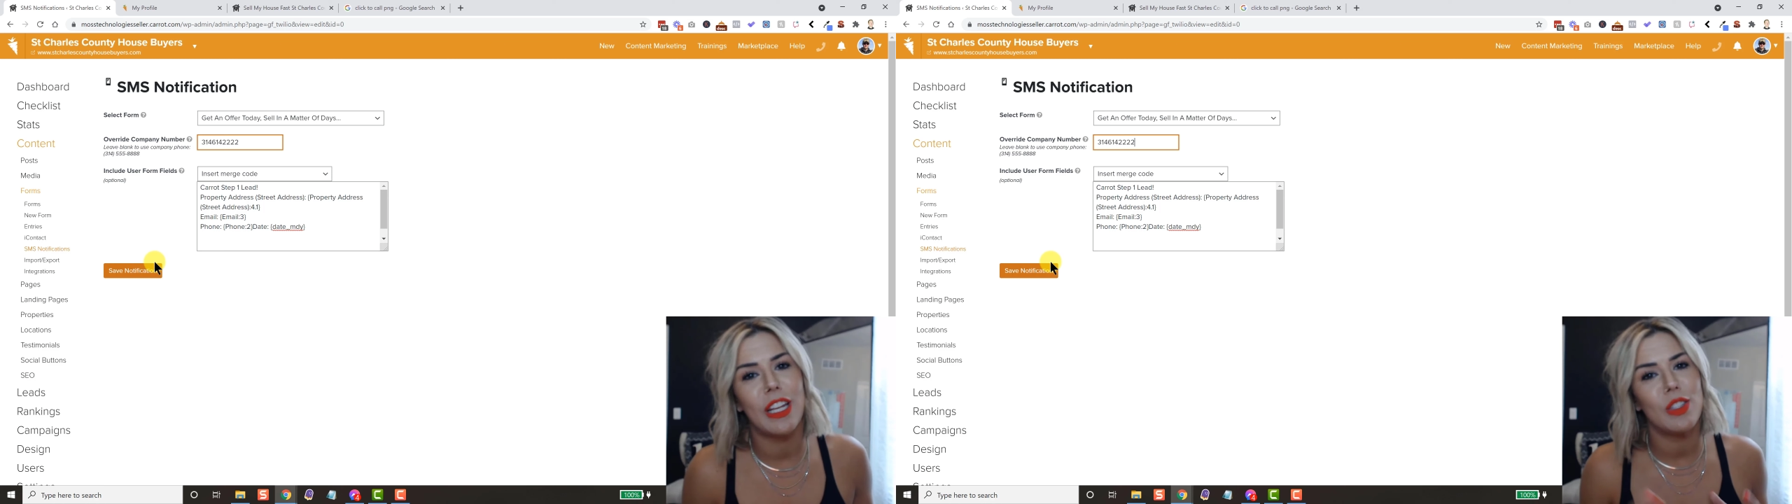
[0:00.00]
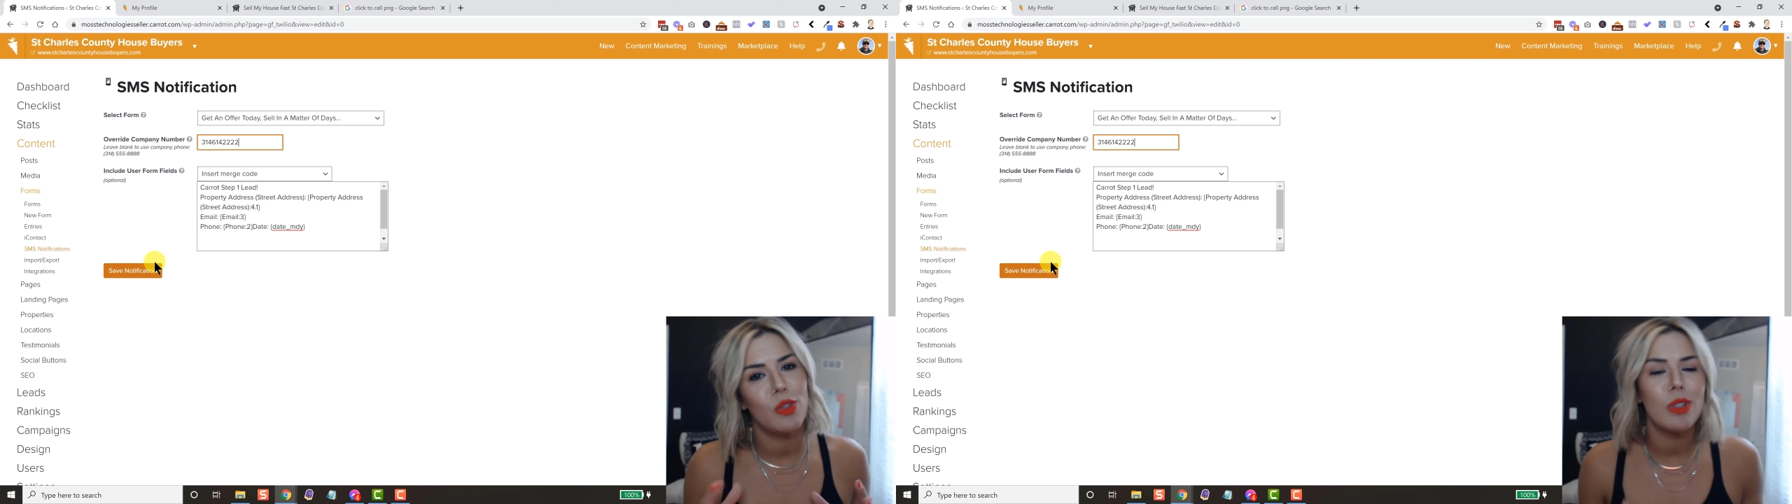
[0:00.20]

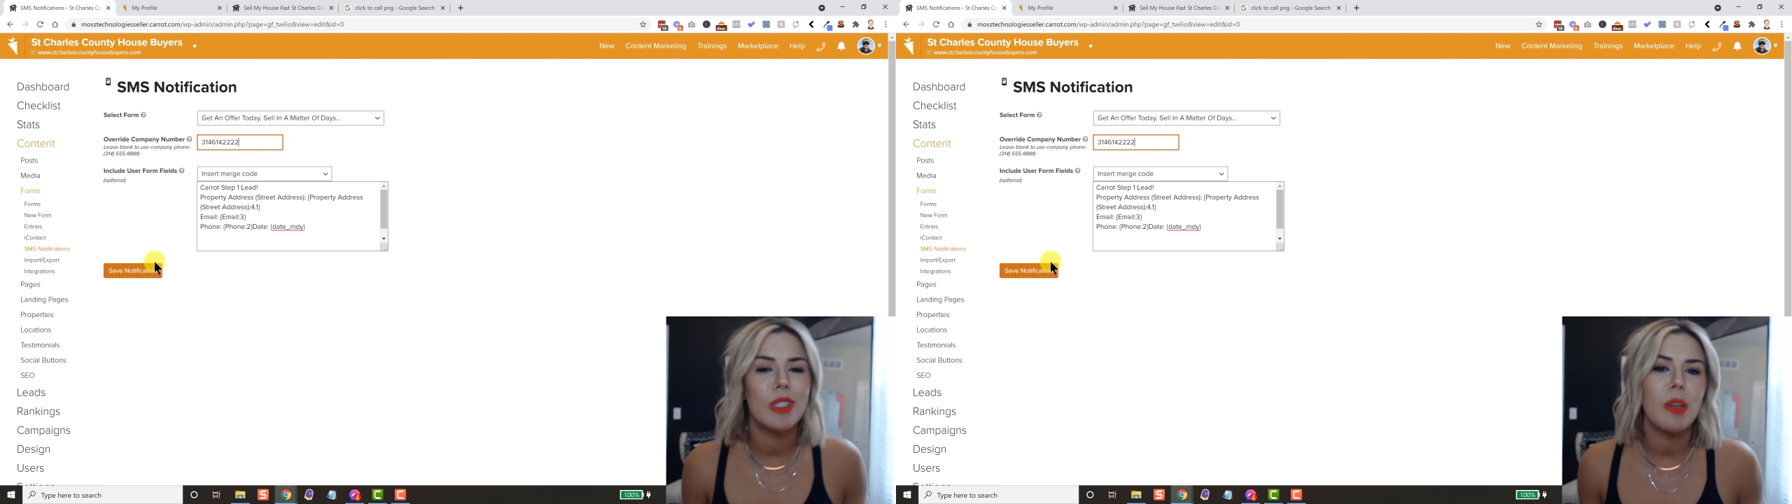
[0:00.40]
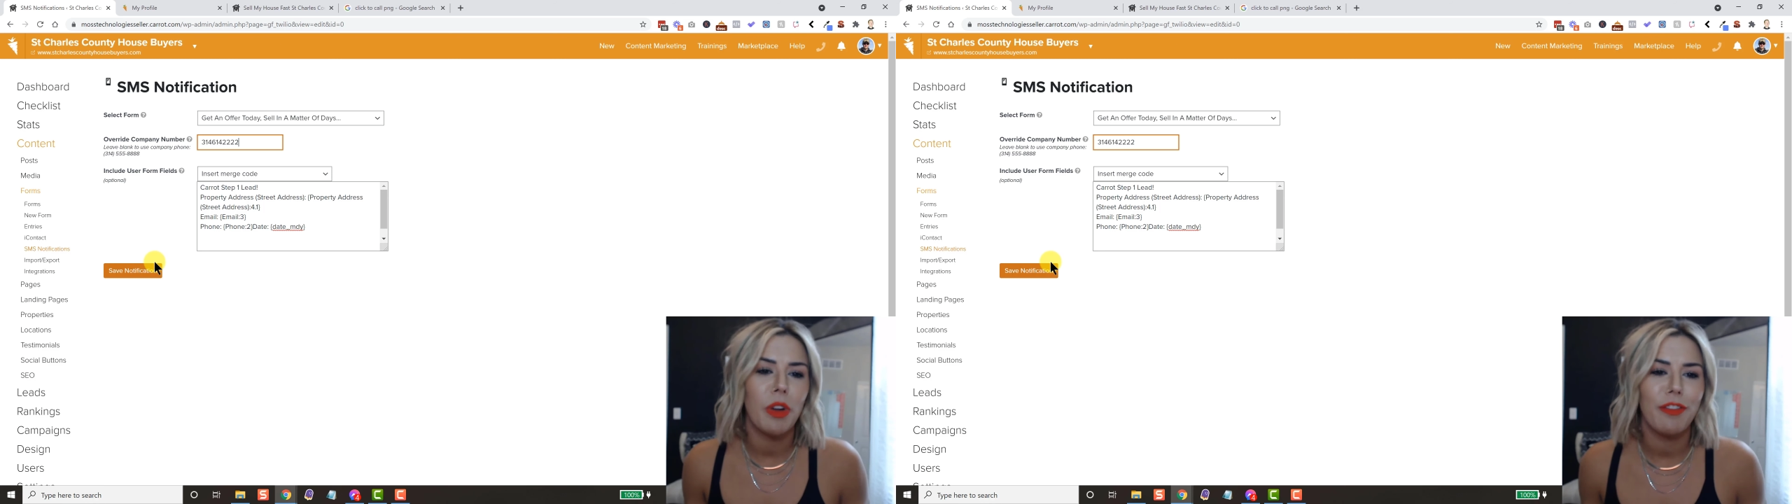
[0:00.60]
as soon as
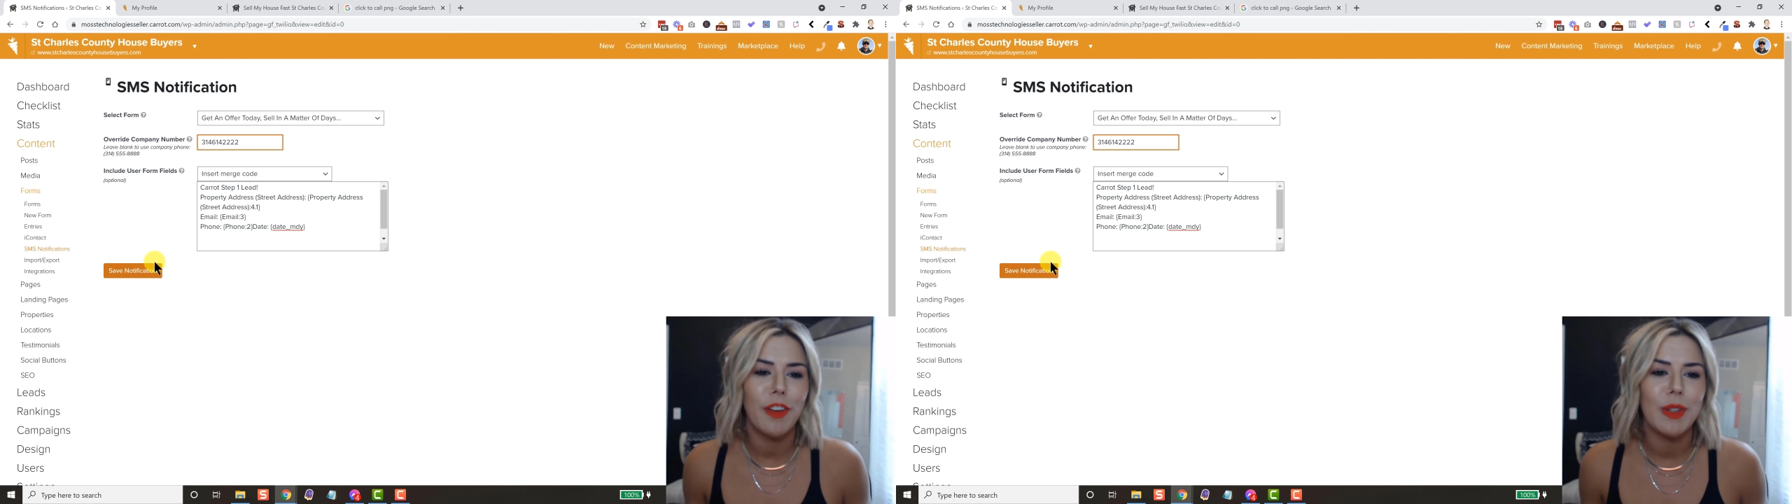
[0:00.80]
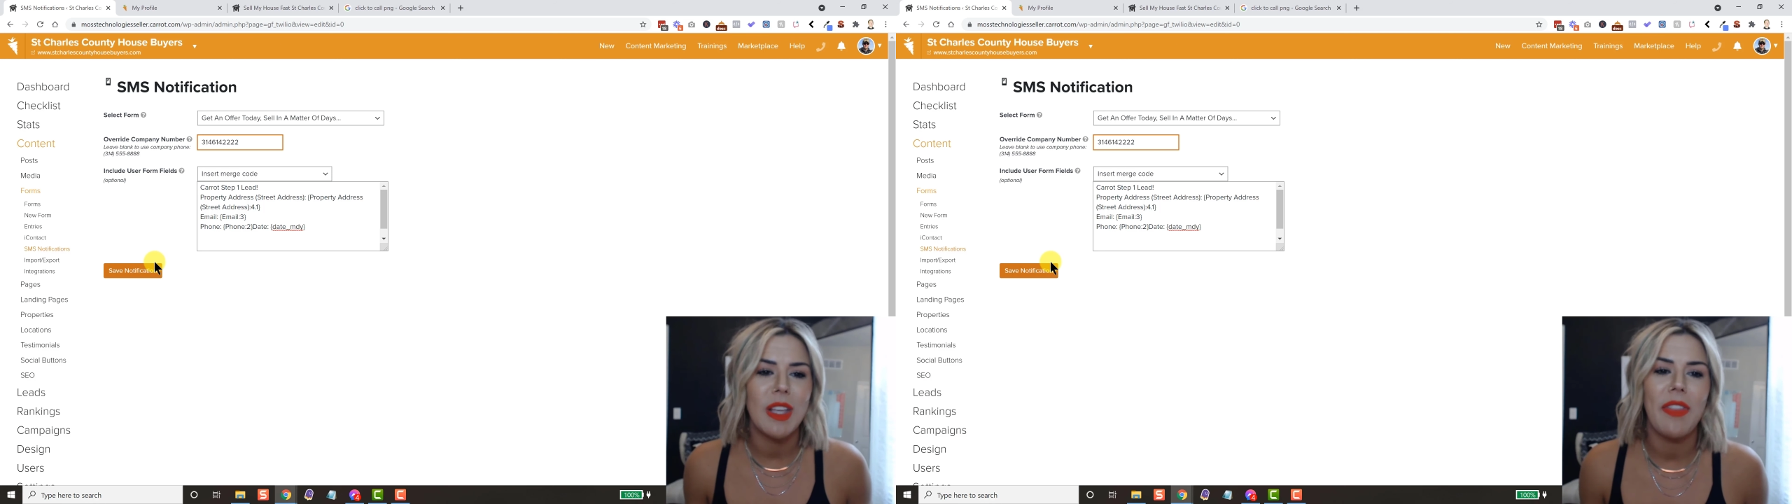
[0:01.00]
someone
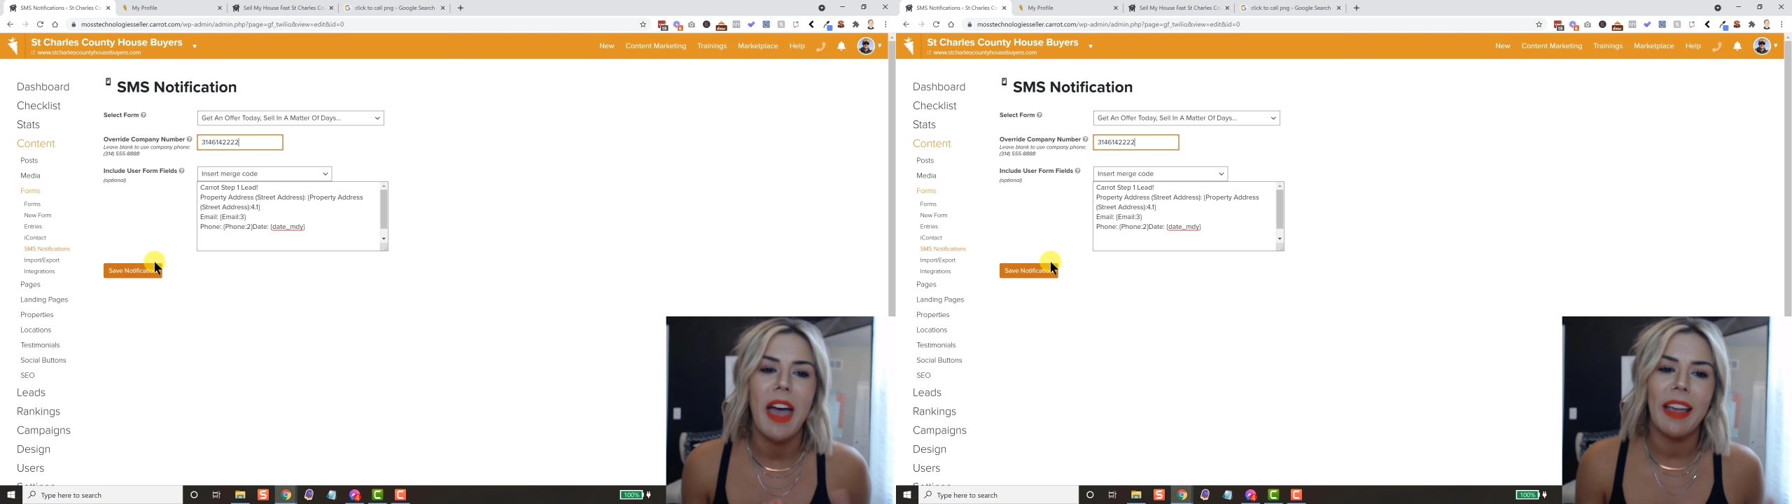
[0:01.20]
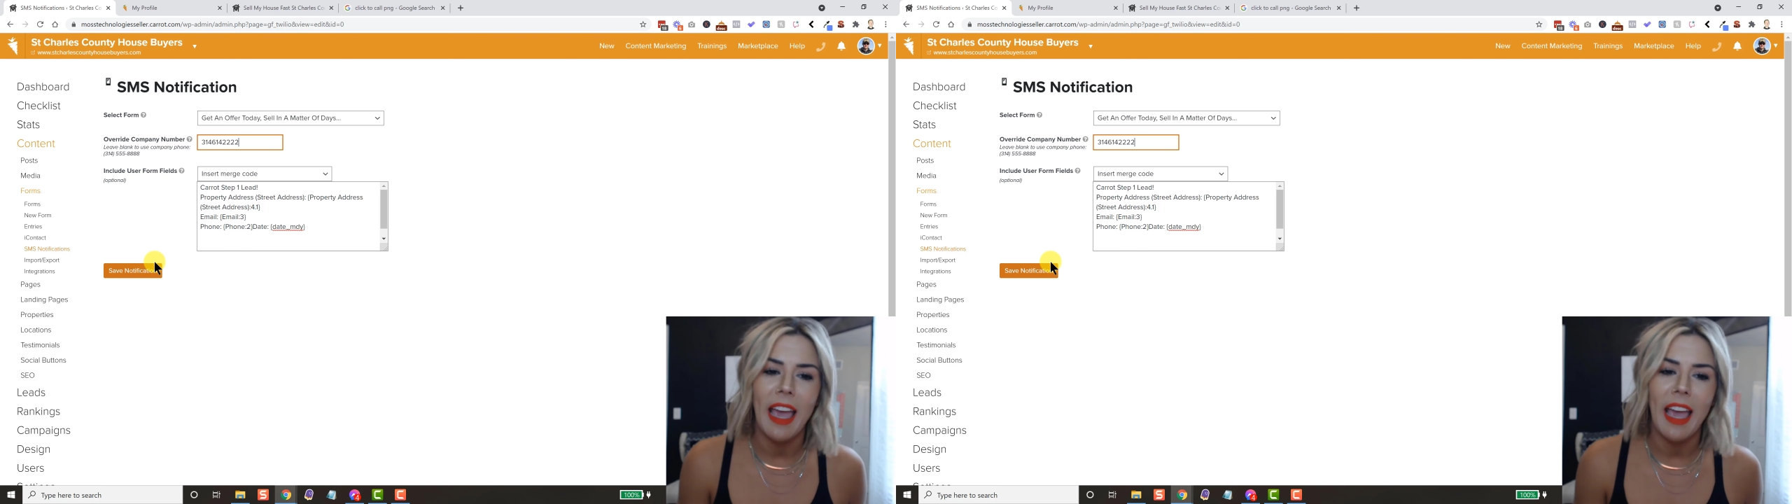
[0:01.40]
fills out that